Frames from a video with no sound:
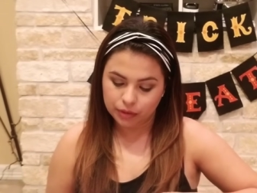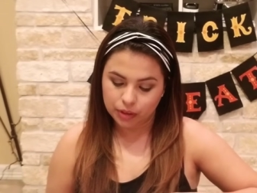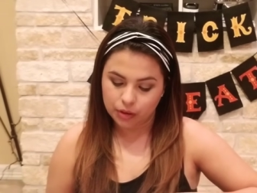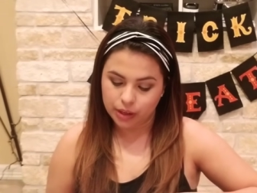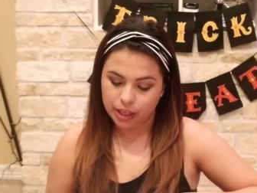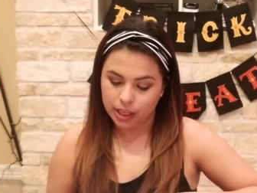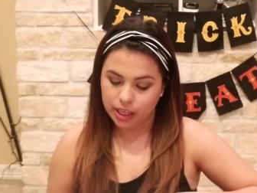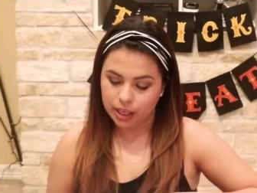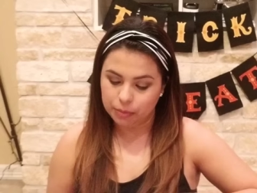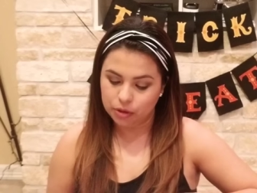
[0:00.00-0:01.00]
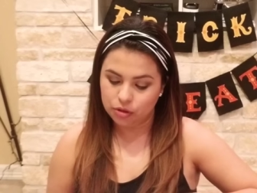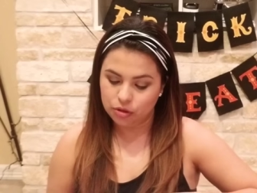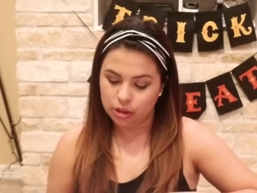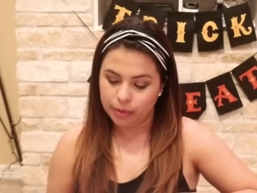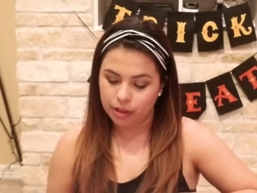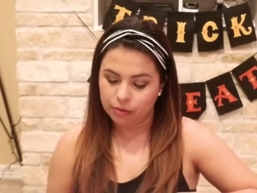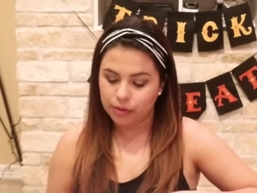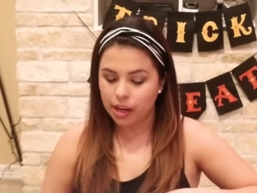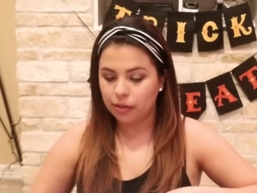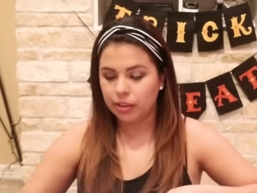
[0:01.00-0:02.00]
Go ahead, I'm just trimming
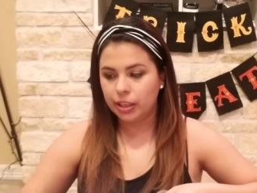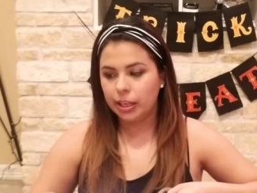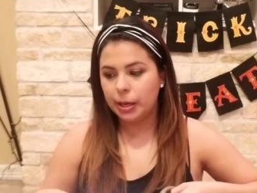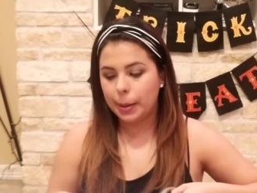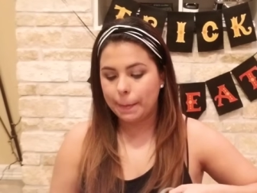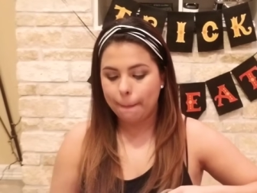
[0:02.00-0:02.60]
around it.